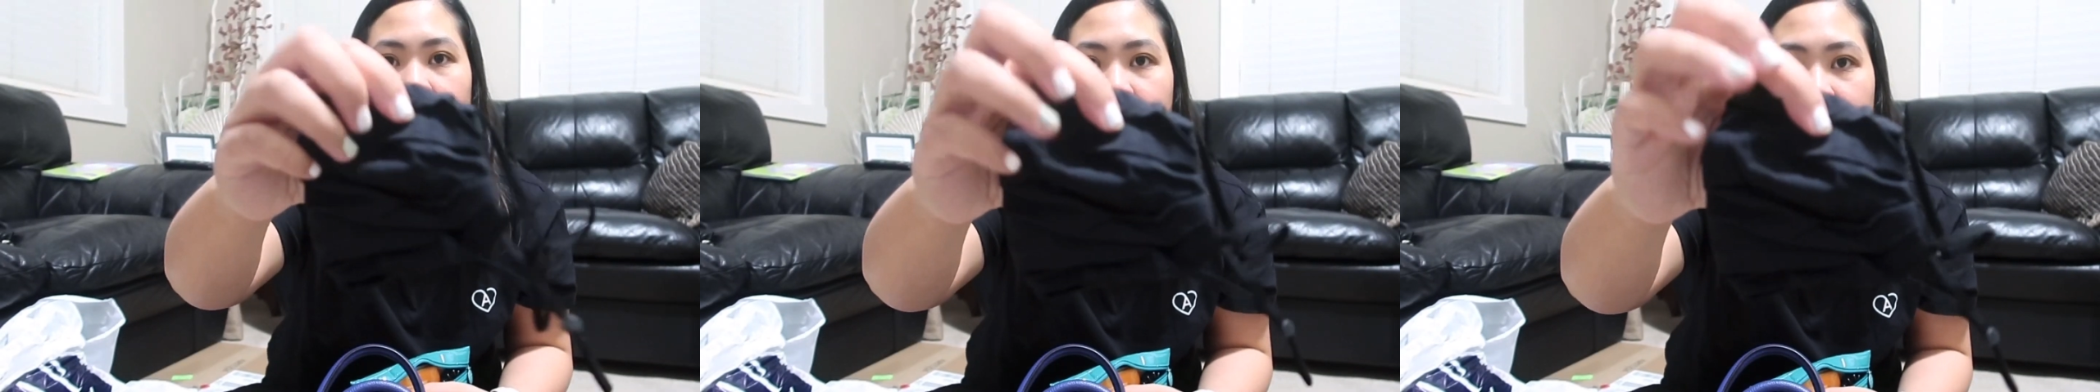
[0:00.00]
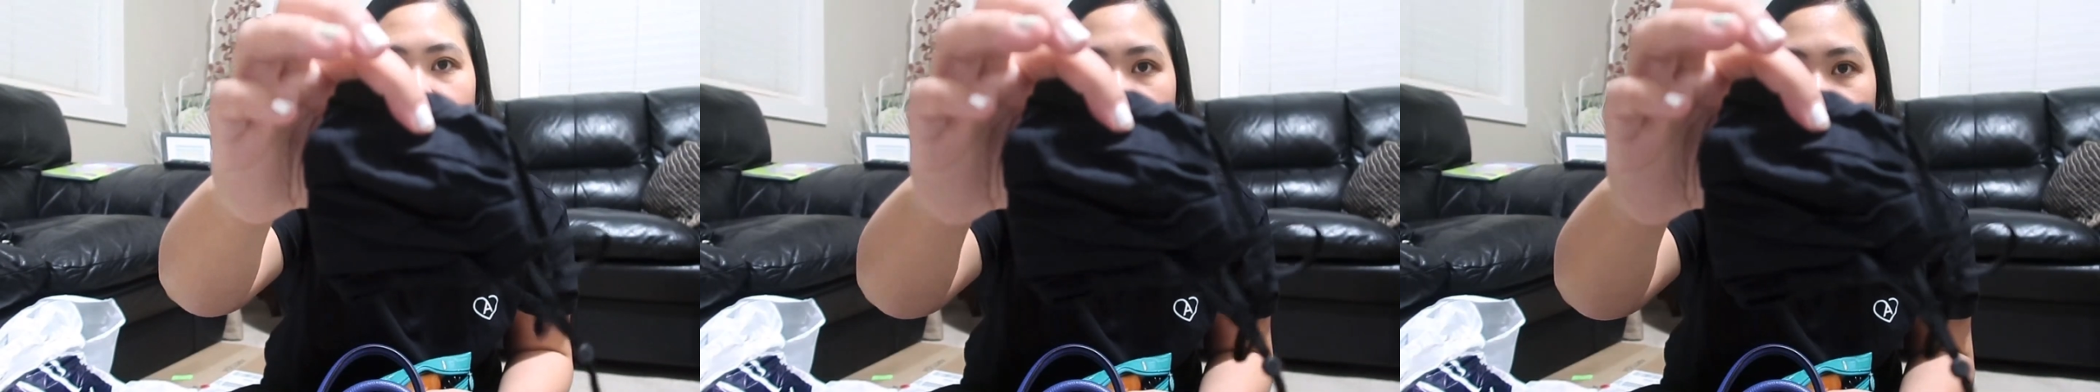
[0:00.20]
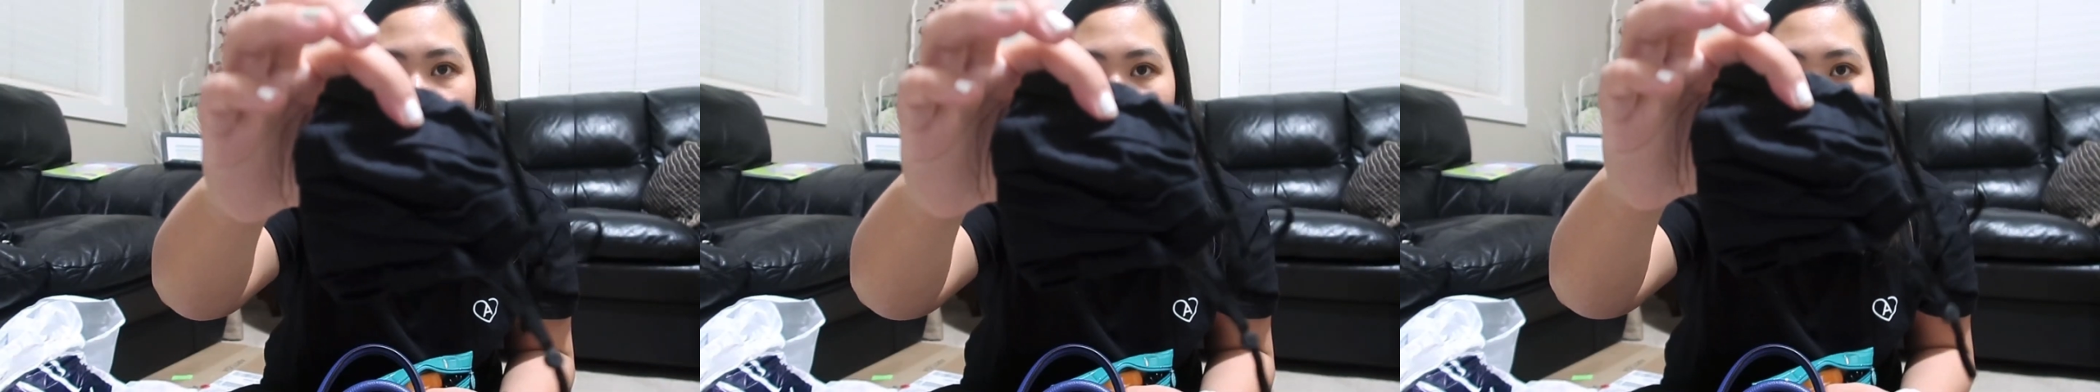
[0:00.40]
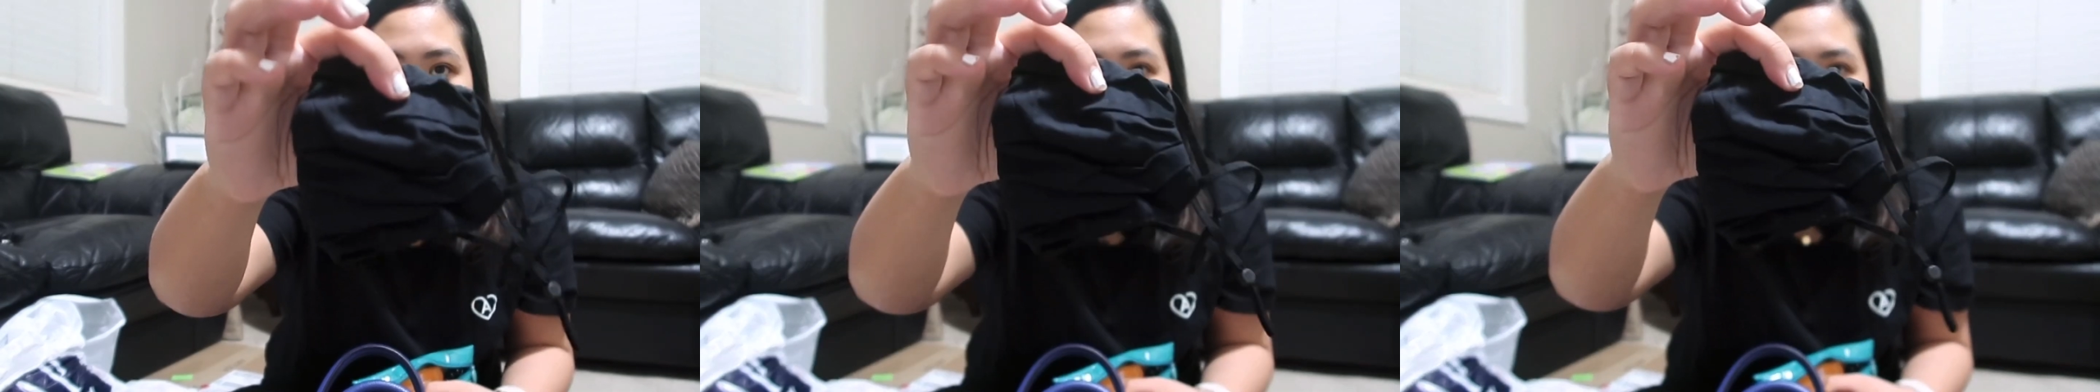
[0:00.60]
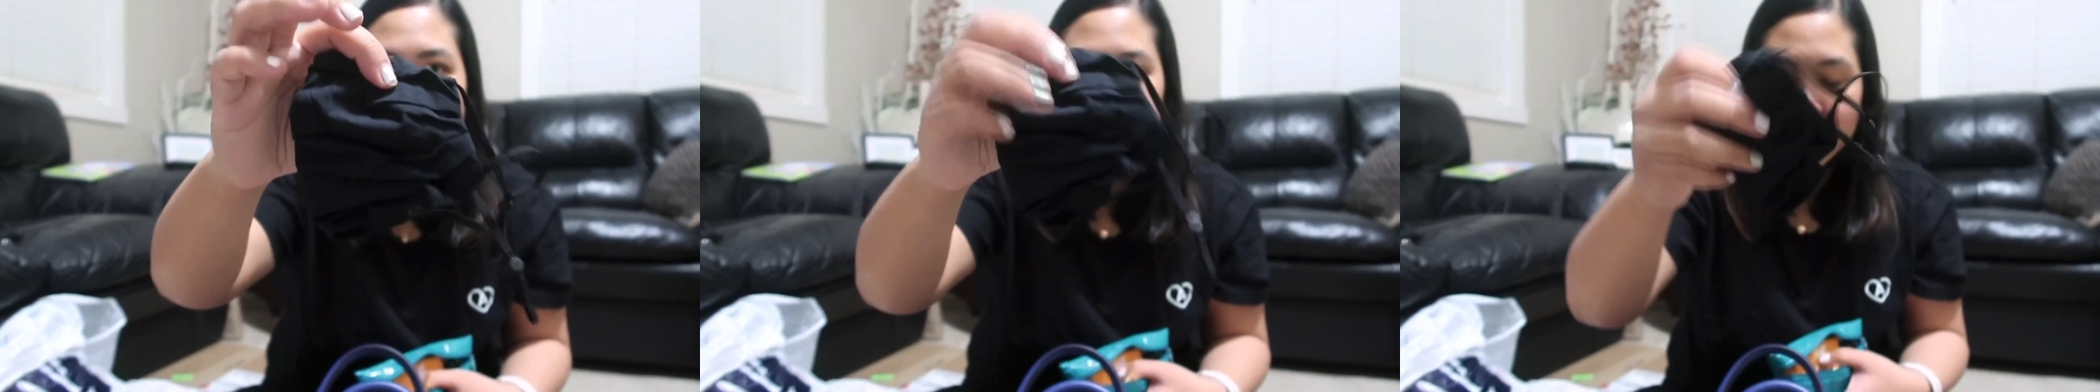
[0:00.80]
an extra
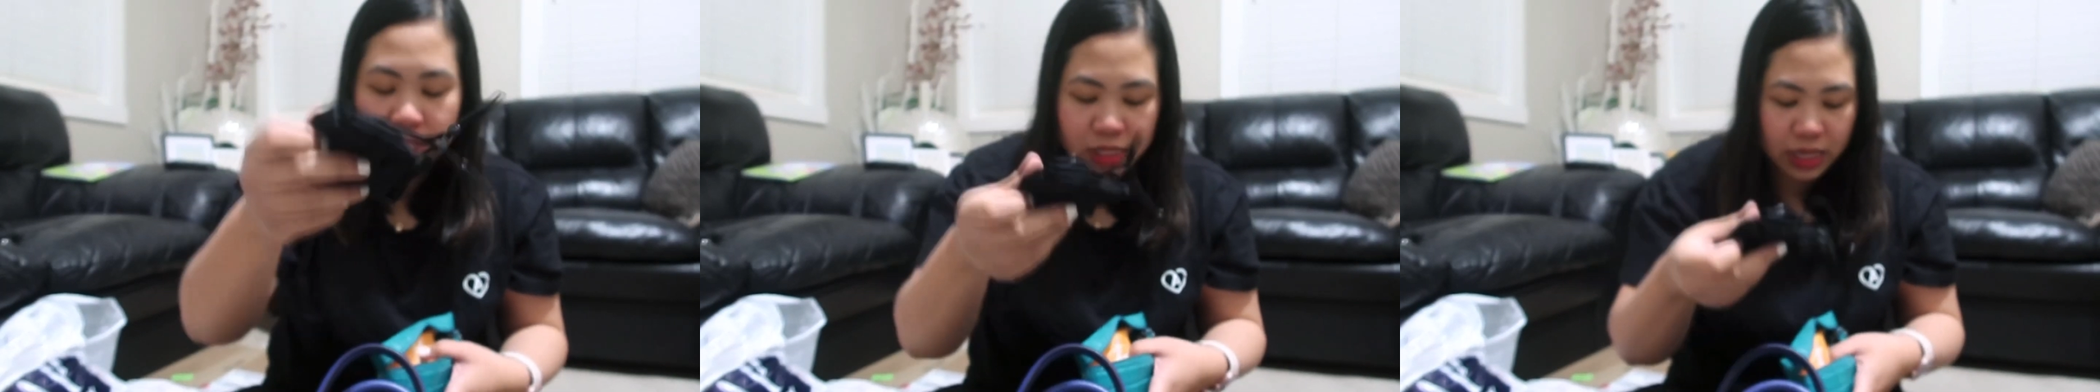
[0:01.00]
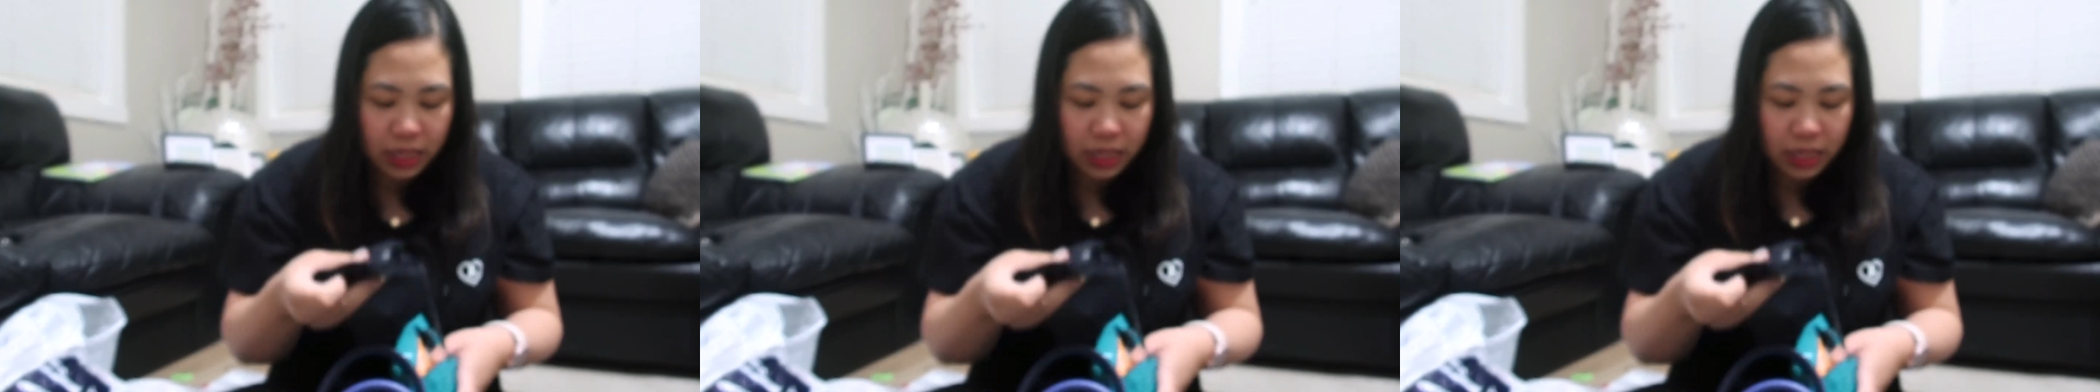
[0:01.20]
mask just